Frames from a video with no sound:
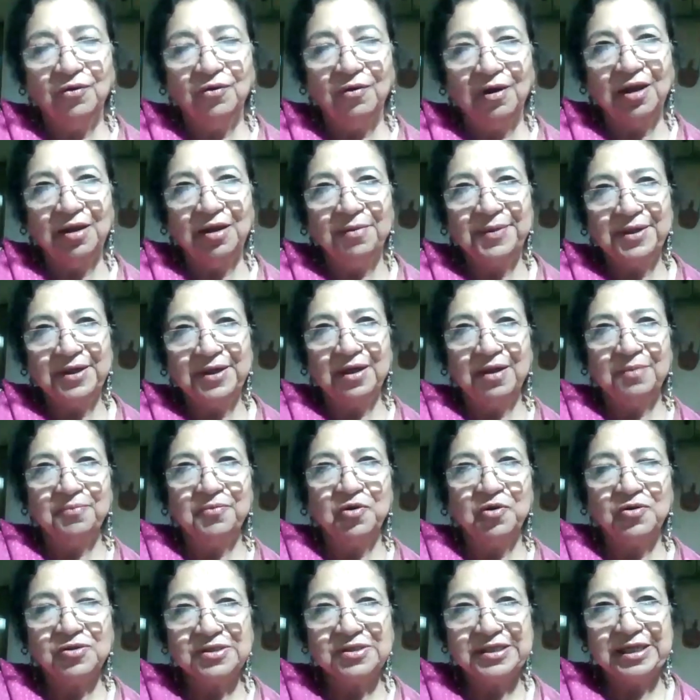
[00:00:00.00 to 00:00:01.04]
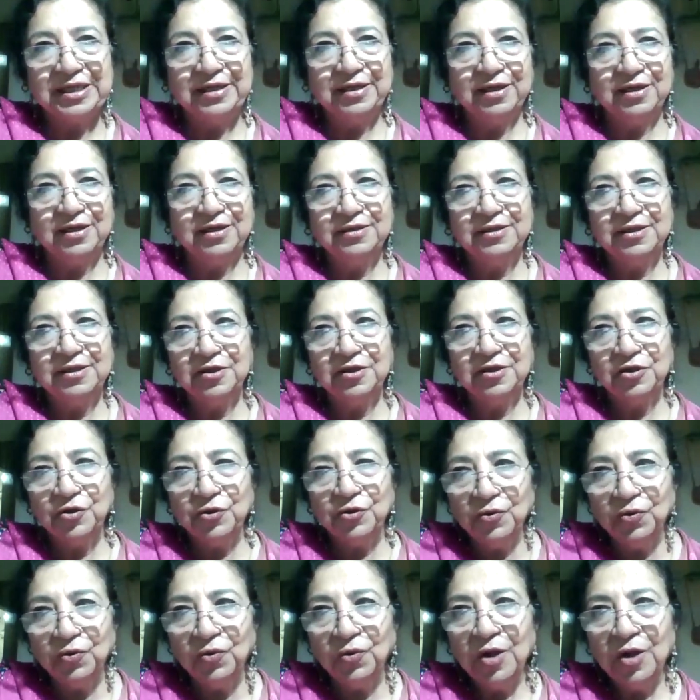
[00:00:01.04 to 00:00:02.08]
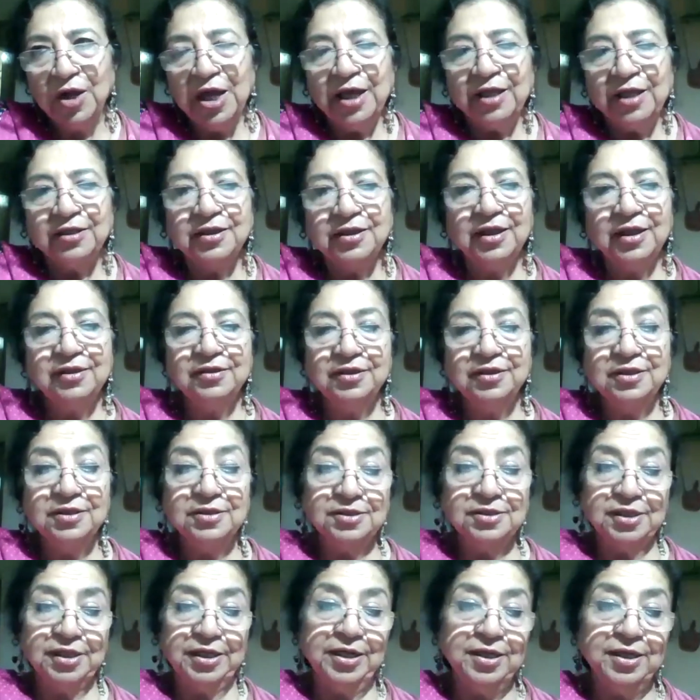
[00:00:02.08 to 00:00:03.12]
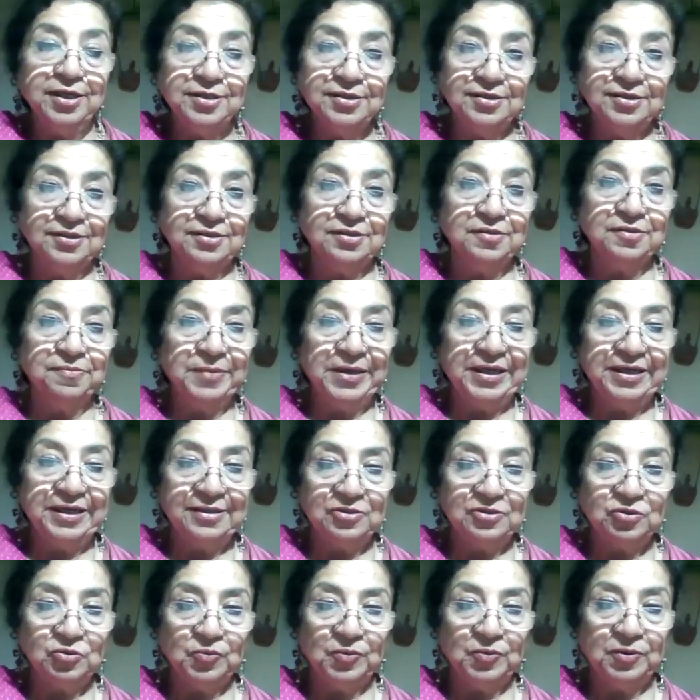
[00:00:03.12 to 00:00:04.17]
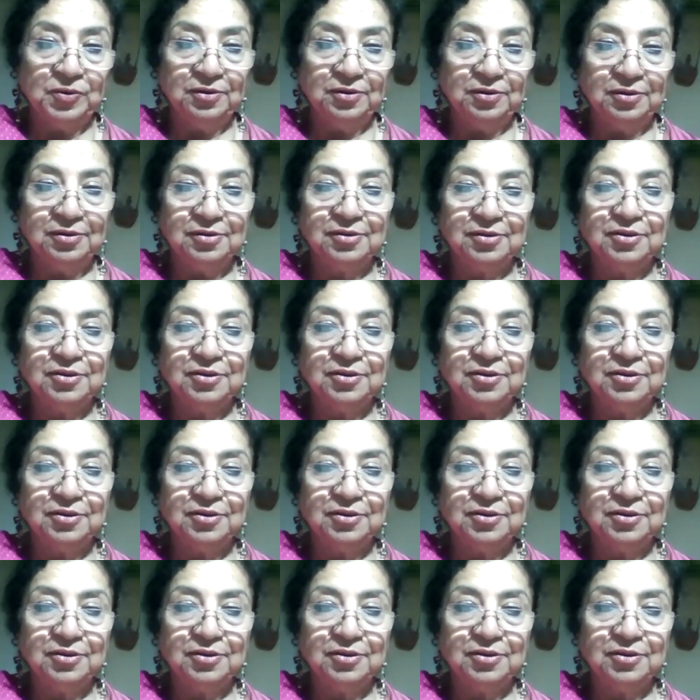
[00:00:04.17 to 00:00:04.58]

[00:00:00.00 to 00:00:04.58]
I mean, I'm not saying anything new, that this is the men's world,